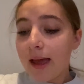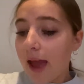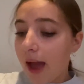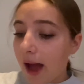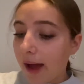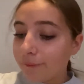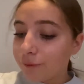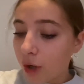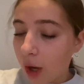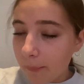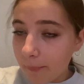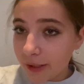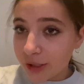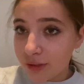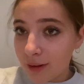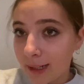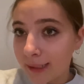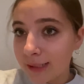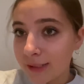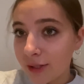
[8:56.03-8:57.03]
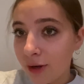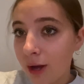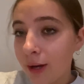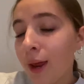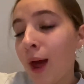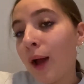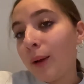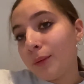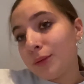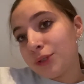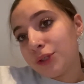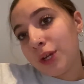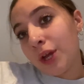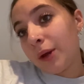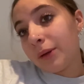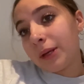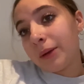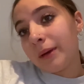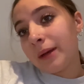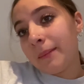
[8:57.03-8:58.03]
I've got my trainers on. I will show
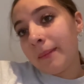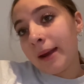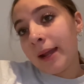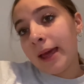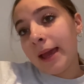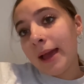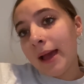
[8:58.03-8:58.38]
you in a minute.